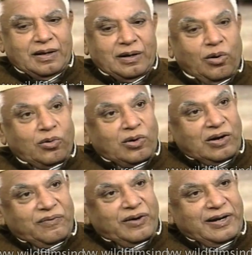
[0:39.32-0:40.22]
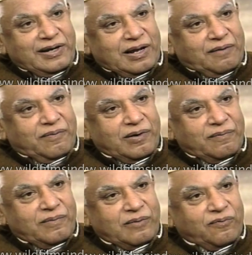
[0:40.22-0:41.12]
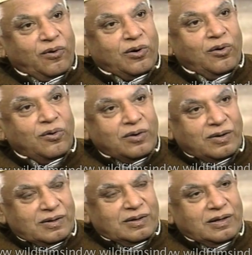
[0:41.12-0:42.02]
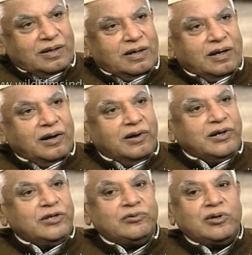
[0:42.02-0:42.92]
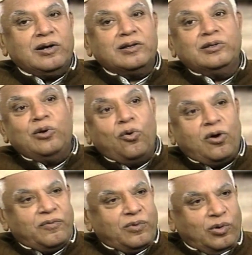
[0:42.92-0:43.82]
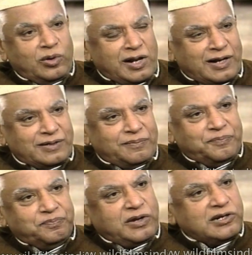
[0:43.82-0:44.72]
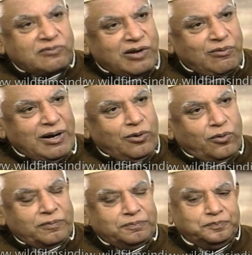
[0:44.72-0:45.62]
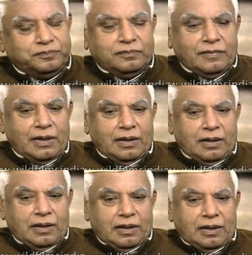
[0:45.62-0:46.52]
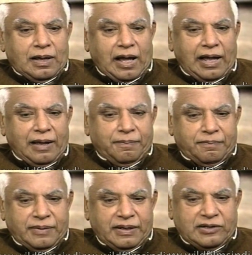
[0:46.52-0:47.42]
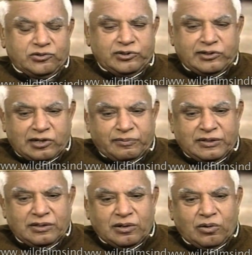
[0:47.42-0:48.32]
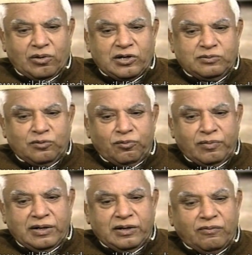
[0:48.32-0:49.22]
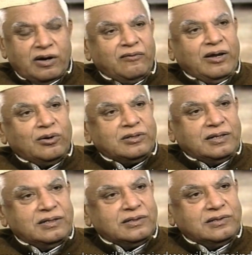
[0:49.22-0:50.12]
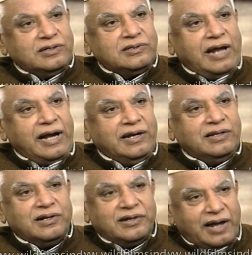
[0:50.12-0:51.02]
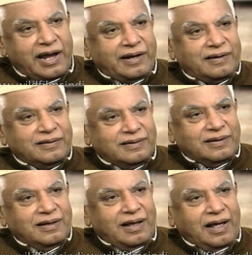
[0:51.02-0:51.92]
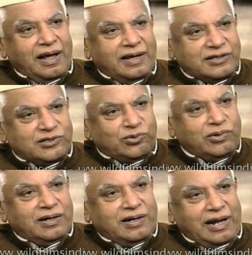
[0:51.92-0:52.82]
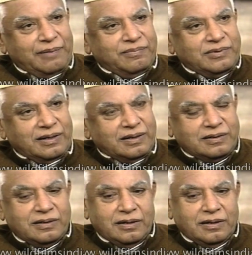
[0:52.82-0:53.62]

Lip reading: not only for India, but for all countries which are under the yoke of colonialism, that is very well known. I have been associated with the Congress movement in one way or the other since 1939. As a student, I have seen this.